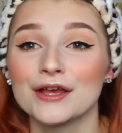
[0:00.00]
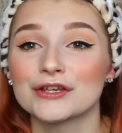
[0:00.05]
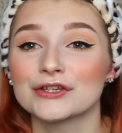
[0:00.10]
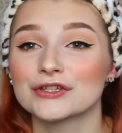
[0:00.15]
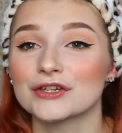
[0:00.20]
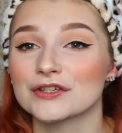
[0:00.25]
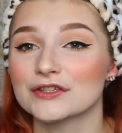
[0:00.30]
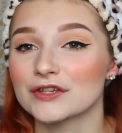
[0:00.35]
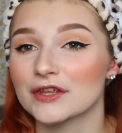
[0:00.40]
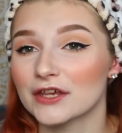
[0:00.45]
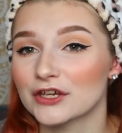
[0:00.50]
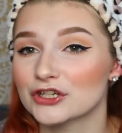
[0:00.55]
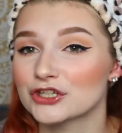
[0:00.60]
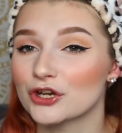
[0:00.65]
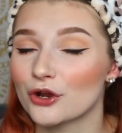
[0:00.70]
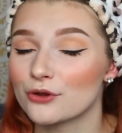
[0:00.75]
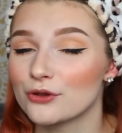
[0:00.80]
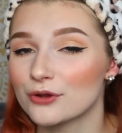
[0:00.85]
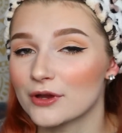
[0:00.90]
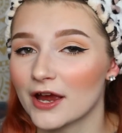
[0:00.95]
just to like
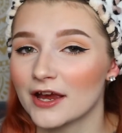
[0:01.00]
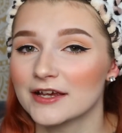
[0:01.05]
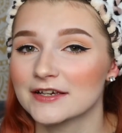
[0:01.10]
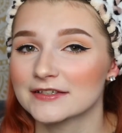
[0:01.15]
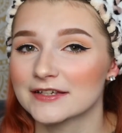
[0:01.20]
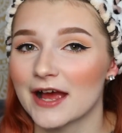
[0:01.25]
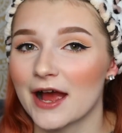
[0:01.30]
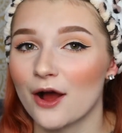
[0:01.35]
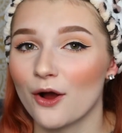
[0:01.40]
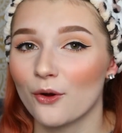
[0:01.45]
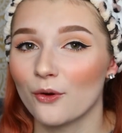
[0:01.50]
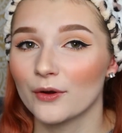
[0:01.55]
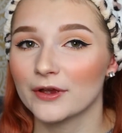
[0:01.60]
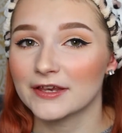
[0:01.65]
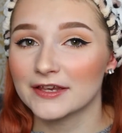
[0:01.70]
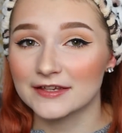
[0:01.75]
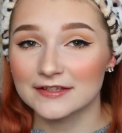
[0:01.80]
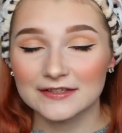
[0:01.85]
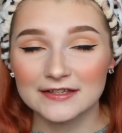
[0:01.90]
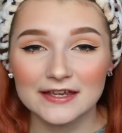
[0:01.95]
show you guys how
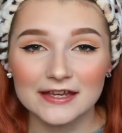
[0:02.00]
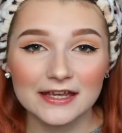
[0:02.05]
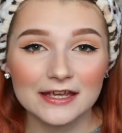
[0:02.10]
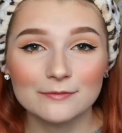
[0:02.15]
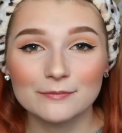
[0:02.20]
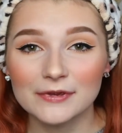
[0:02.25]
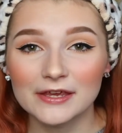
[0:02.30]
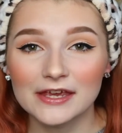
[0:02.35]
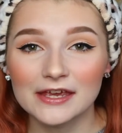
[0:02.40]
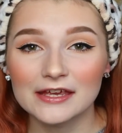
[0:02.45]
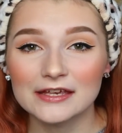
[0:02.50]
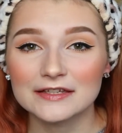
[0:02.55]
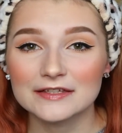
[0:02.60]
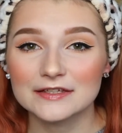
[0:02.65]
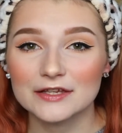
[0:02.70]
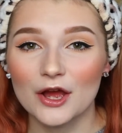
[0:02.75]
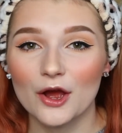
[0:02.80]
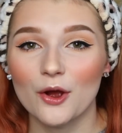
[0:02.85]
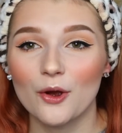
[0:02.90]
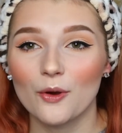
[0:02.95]
easy it can be.
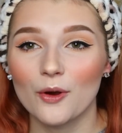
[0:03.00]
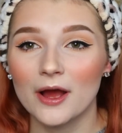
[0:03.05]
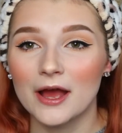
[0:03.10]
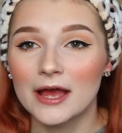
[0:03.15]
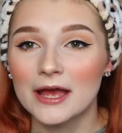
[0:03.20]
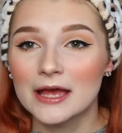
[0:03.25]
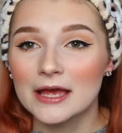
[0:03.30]
So